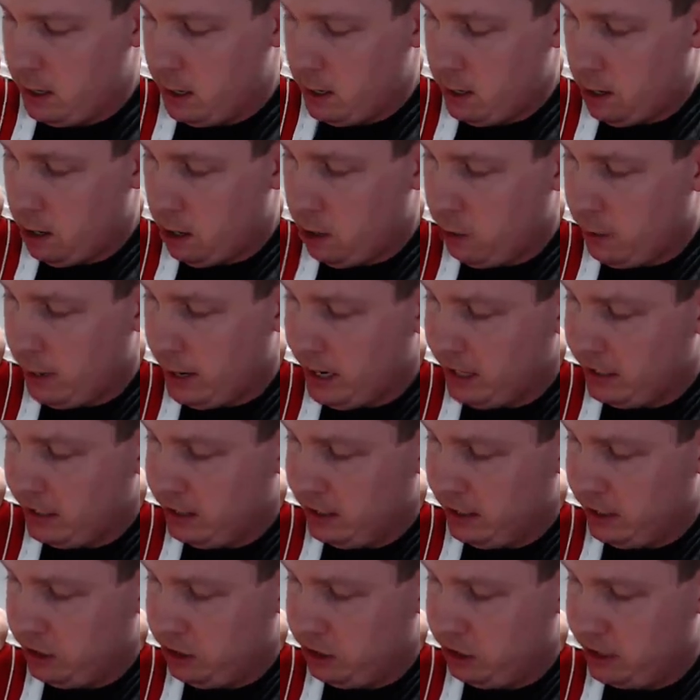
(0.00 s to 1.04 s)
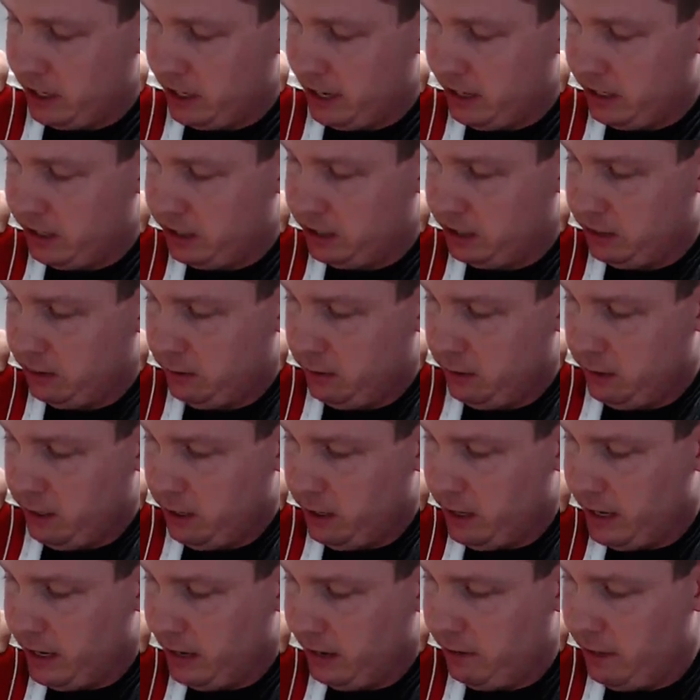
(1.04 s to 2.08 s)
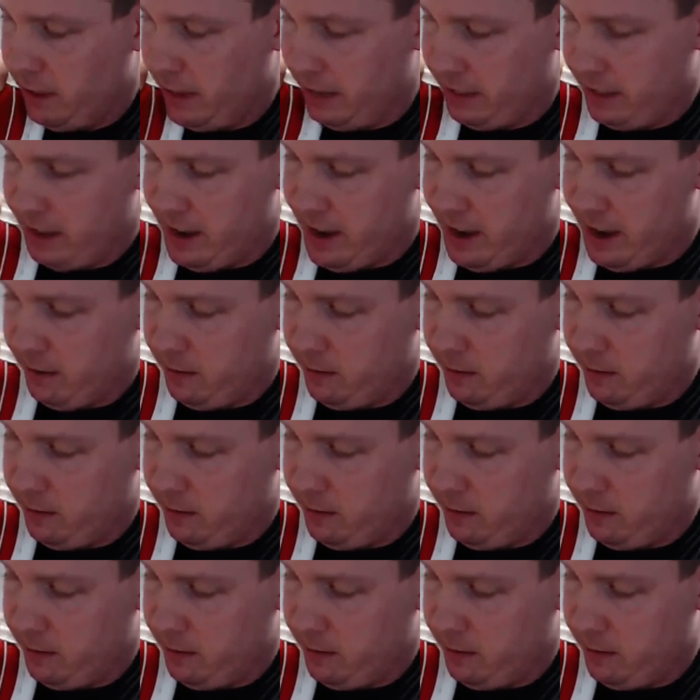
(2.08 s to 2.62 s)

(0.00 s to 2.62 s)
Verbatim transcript: Otherwise, it just kind of like, like that.